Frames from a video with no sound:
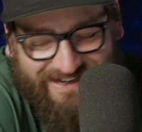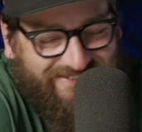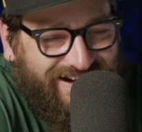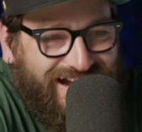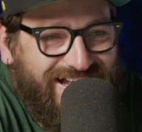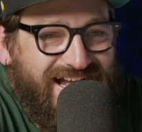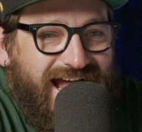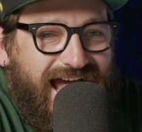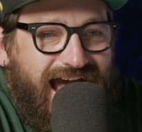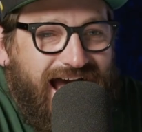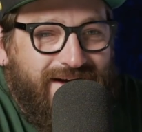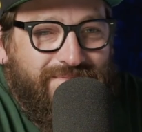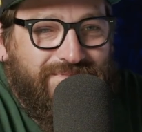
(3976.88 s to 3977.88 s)
Crack.
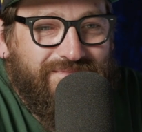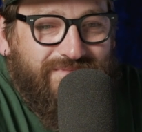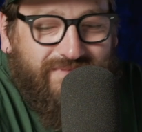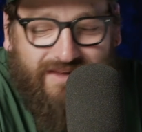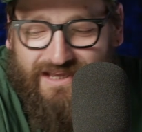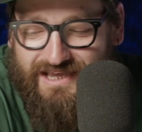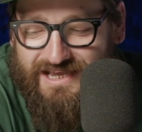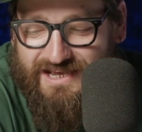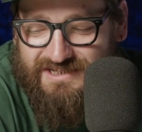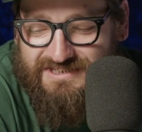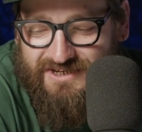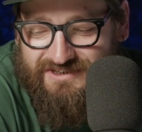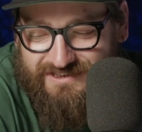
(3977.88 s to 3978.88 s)
Terror um, Squad.
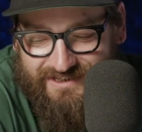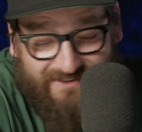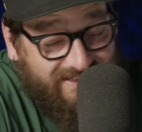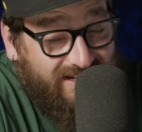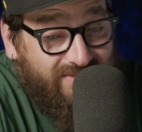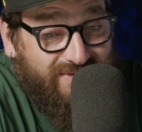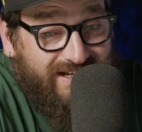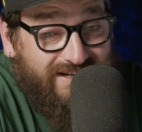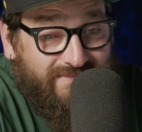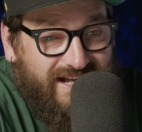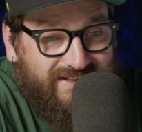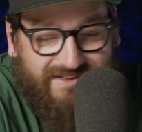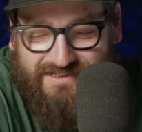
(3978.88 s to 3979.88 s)
So yeah, yeah,
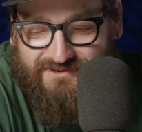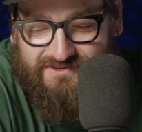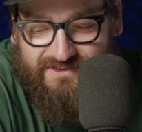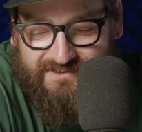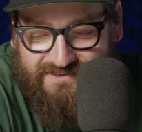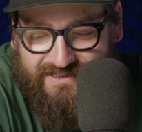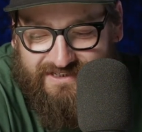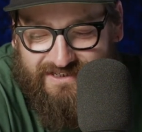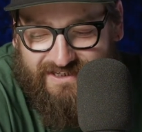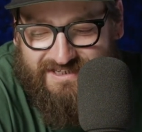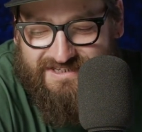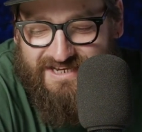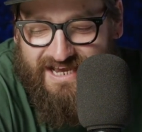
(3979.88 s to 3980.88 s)
man, the Terror Squad, the
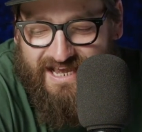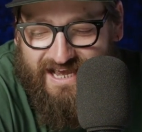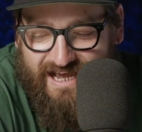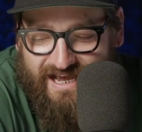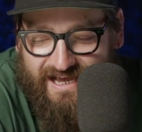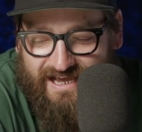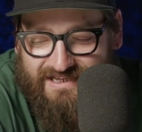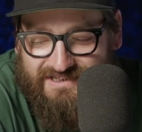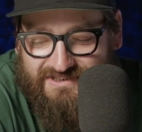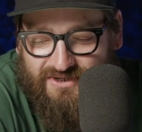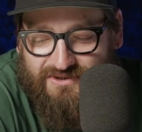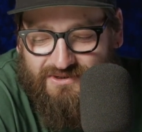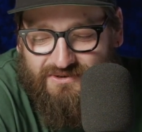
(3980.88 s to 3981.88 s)
TS. Uh,
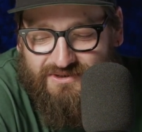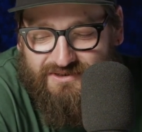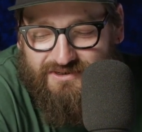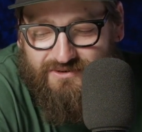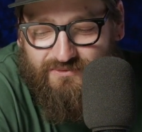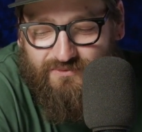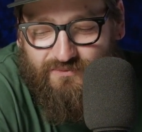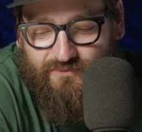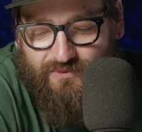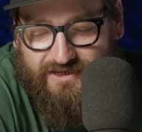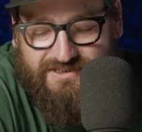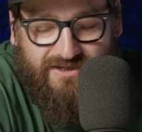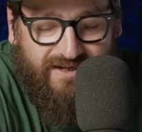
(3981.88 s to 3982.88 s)
so look,
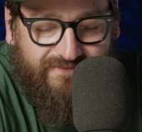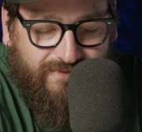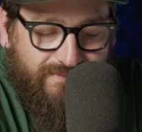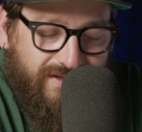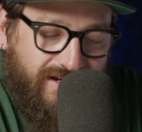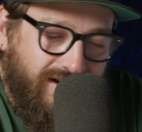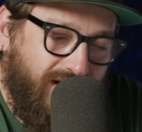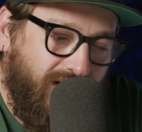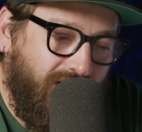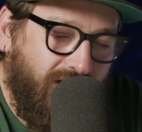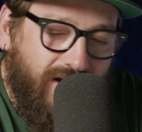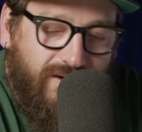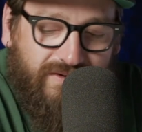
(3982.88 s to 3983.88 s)
aside from the
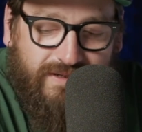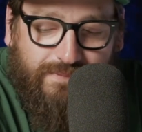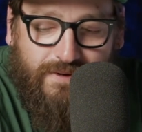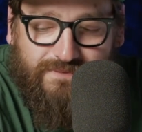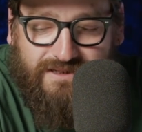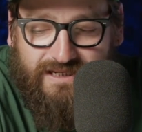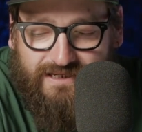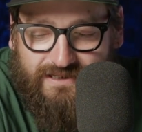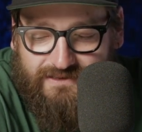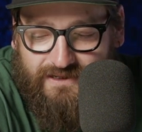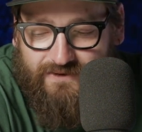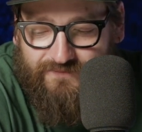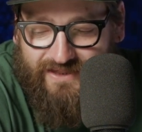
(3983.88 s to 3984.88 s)
whole hip hop thing and
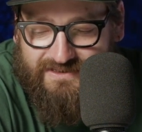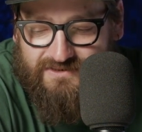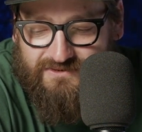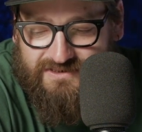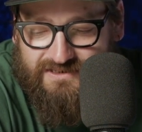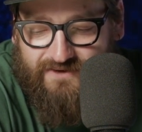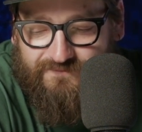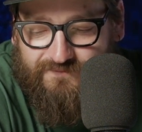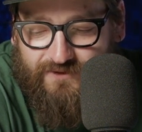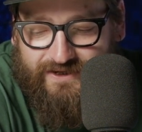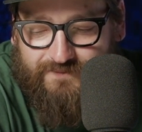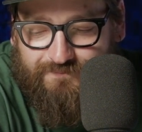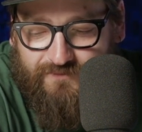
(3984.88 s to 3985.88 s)
that that sort of stuff,
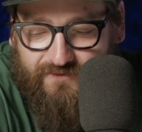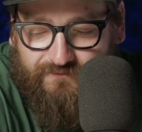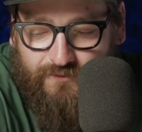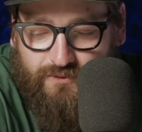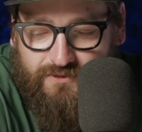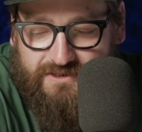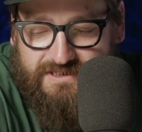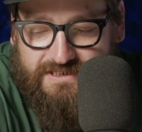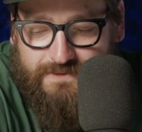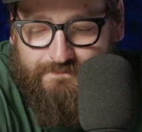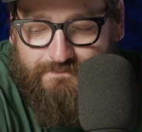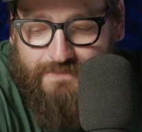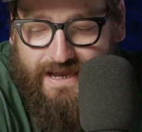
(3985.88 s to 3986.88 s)
like food is your
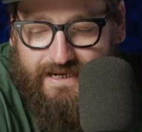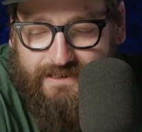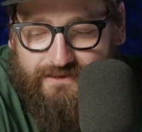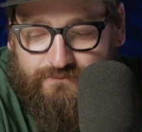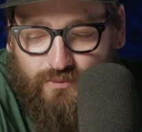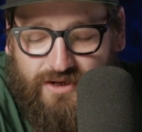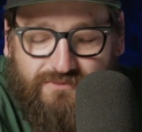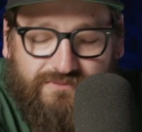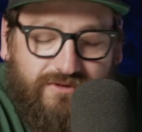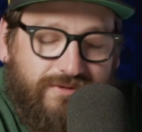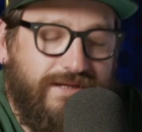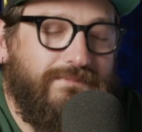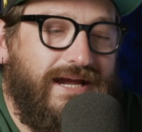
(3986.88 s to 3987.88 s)
main, well,
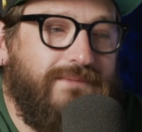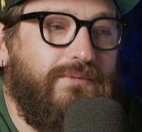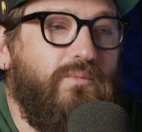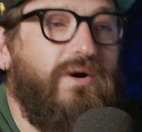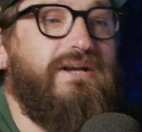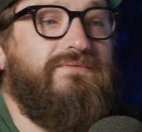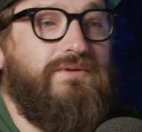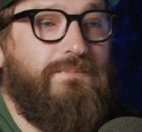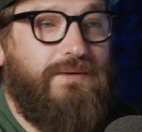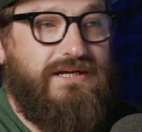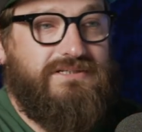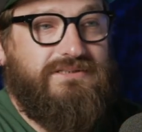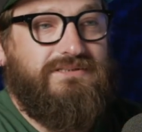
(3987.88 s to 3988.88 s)
not your main, but one of your
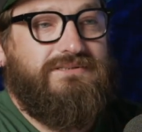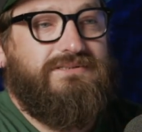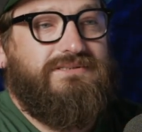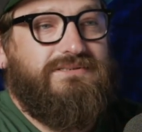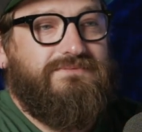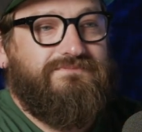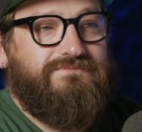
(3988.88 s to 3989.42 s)
passions.